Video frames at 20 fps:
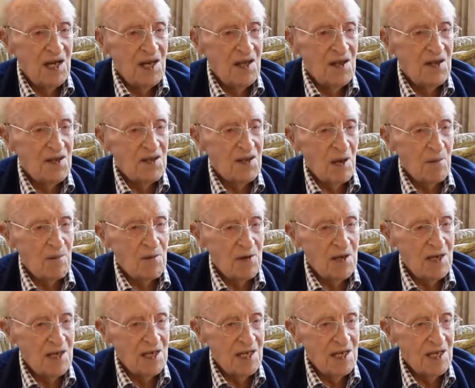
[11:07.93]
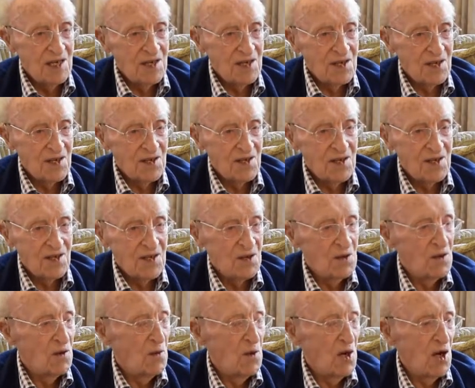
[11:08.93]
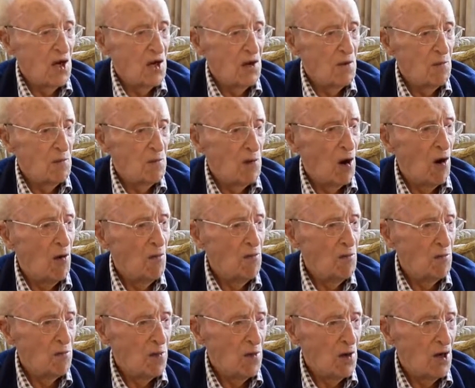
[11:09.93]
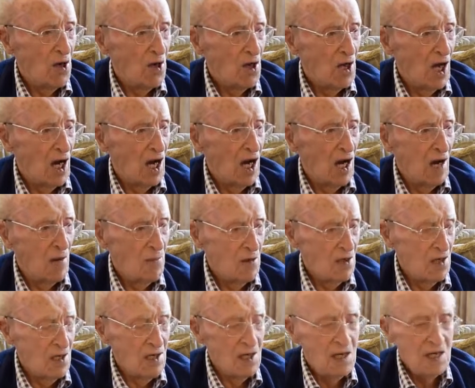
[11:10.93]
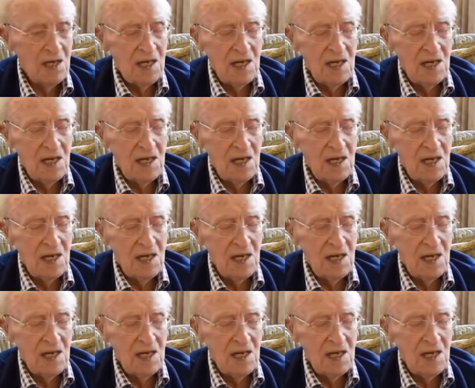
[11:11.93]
uh, the Japanese were bombed Pearl Harbor.